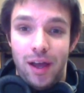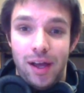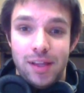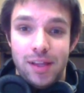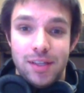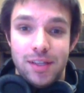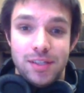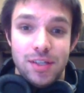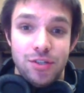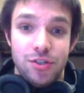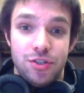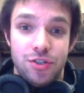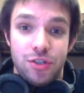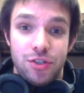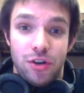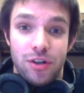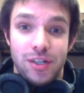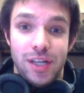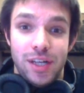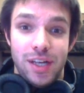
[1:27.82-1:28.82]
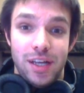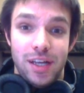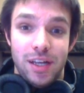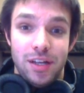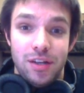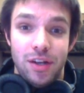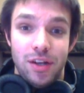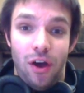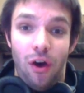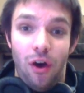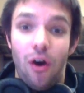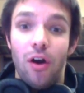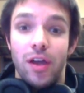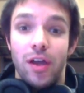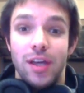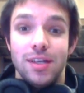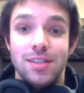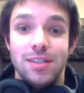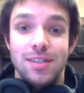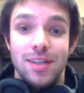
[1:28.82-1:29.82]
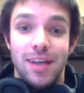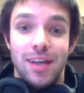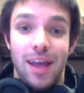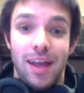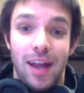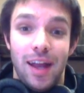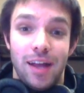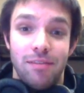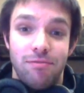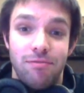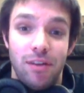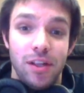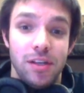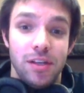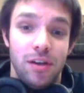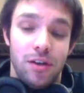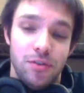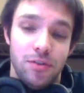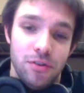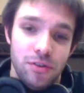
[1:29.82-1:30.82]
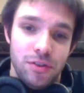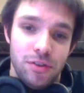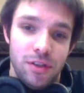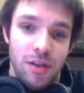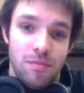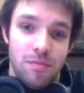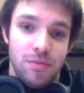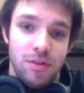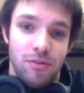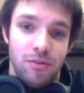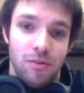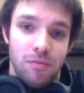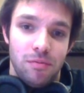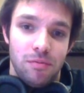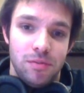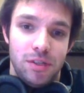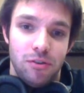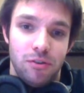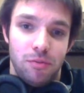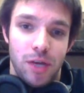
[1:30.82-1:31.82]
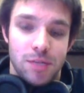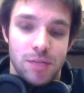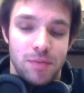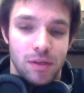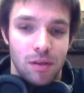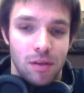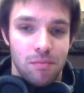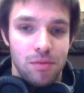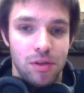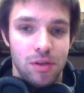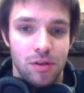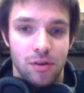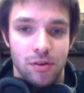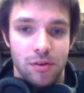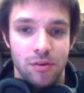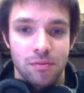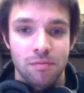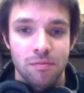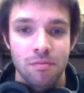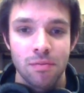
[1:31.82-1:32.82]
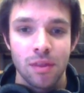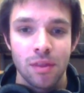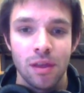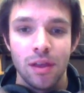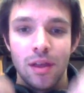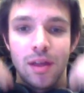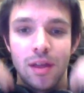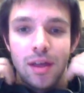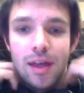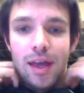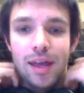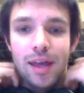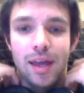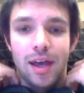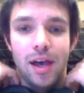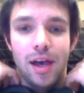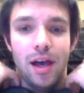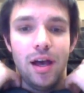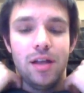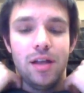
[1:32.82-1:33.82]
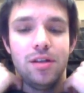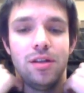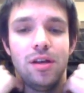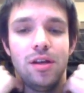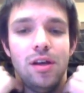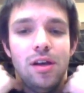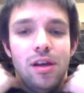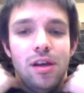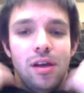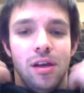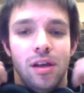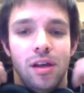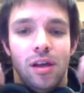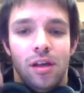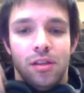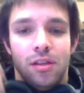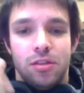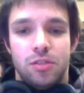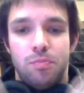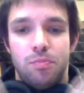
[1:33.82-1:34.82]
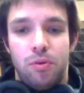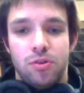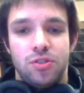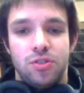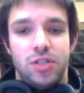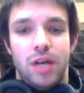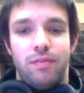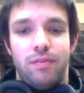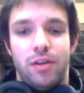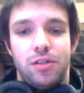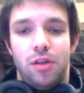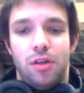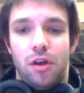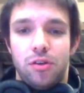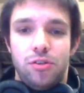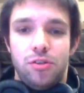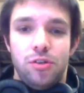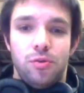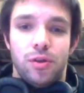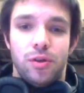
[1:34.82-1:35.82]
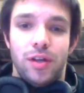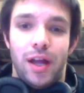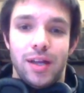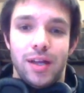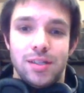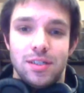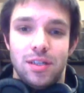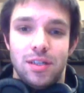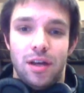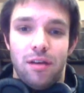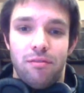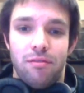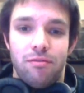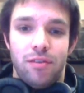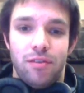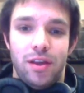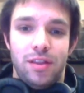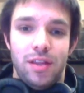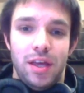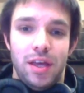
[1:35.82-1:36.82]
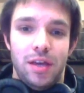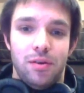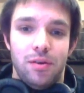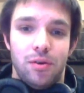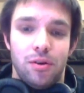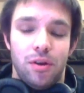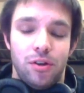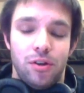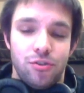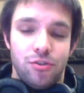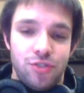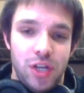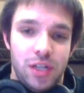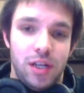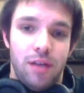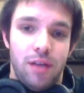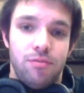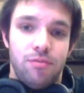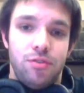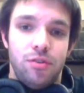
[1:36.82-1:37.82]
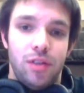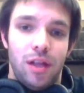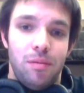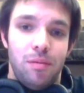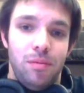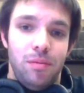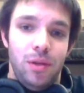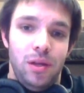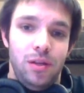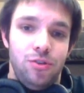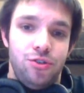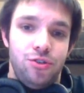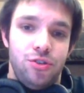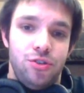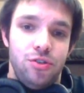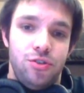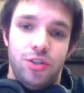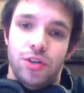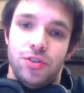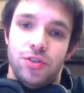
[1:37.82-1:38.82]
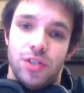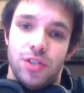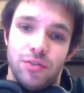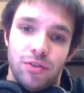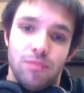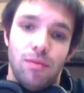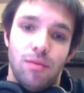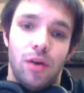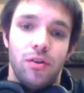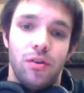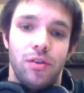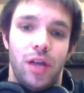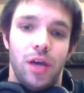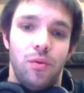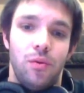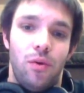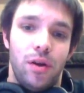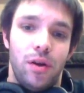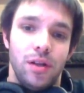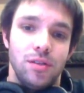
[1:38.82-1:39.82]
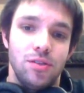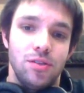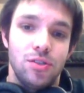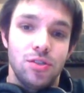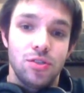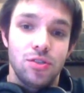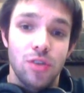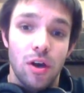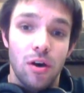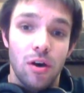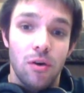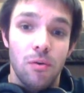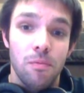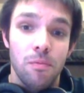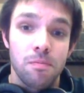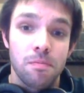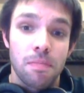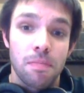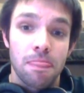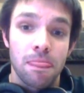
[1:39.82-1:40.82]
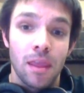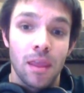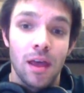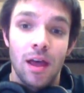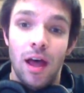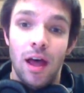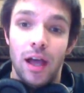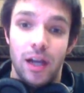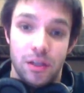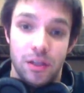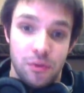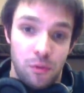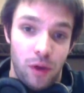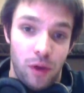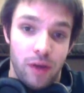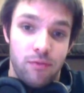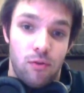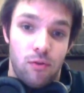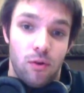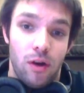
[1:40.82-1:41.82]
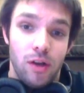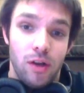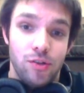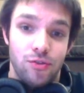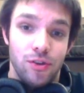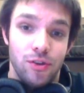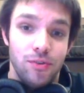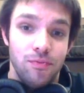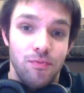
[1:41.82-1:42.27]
this issue started in August, and I finally got them to replace my computer. And the support staff I talked to were nice enough, and they were understanding enough to let me choose the different model that I wanted. So, I got the Y400.